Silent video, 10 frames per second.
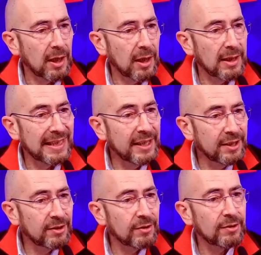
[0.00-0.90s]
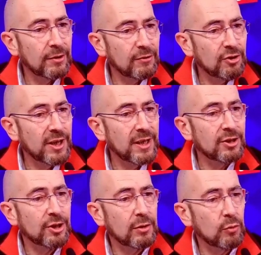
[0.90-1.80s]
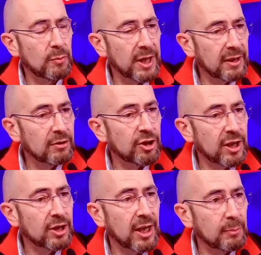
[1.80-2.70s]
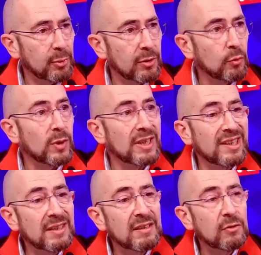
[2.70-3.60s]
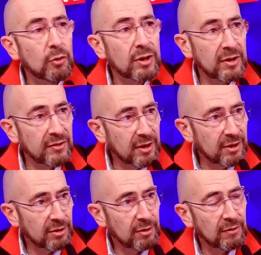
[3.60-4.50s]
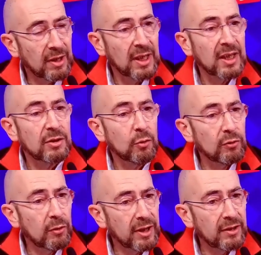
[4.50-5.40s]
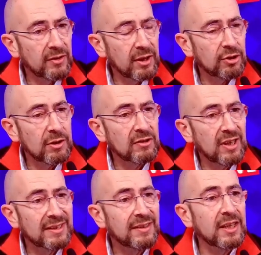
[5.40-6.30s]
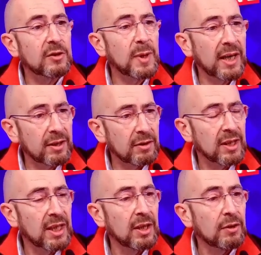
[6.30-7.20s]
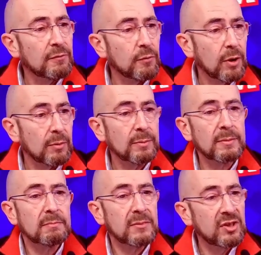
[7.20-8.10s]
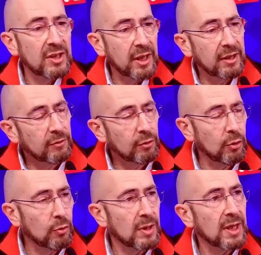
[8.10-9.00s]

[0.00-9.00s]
lead this change, to make change happen within the organizations. Those organizations that date back from decades ago,